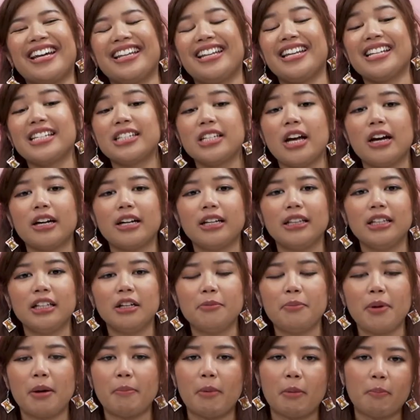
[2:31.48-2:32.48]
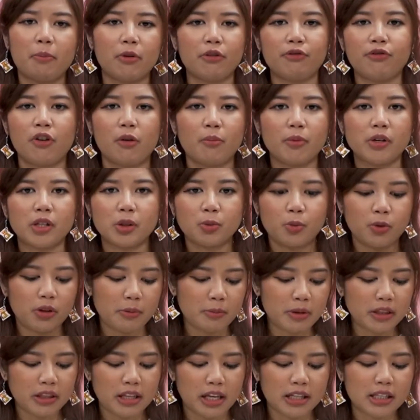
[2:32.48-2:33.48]
let's talk a little bit about performance.
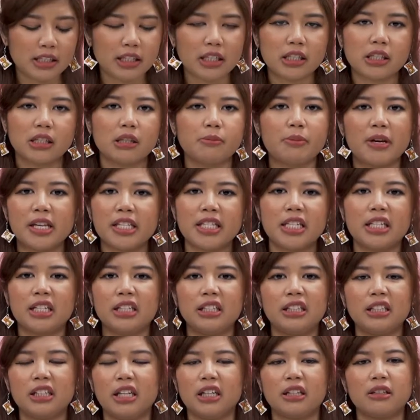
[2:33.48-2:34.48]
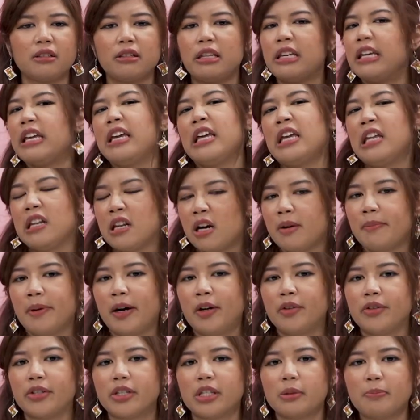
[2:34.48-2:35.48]
That's just basically it
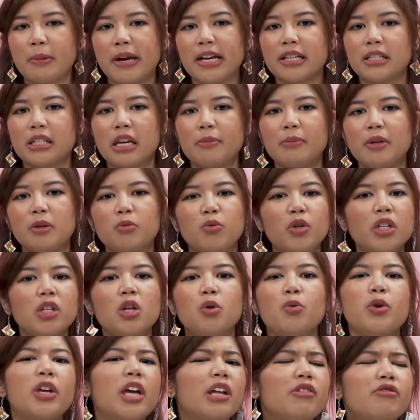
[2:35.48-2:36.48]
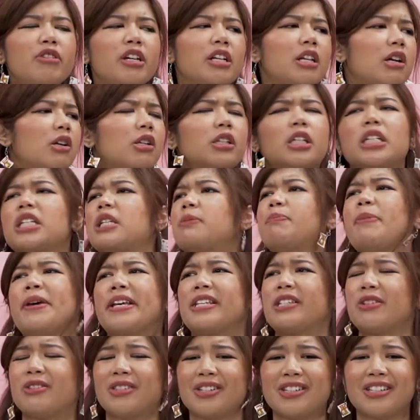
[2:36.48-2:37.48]
about the specs. We know we can read all the
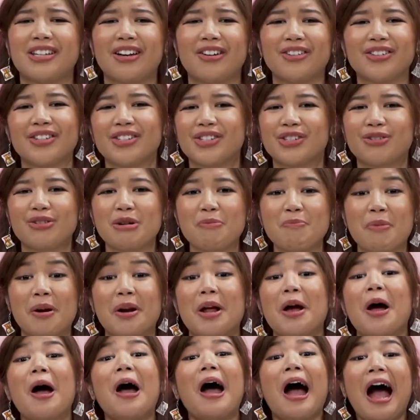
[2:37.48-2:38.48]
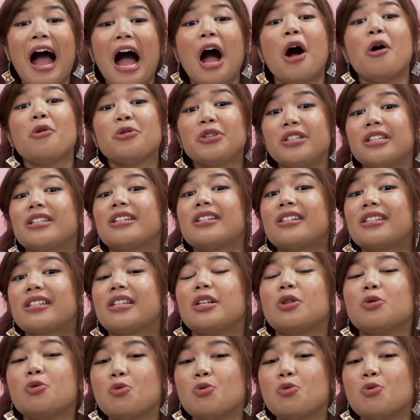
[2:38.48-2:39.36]
specs on the screen, but how does it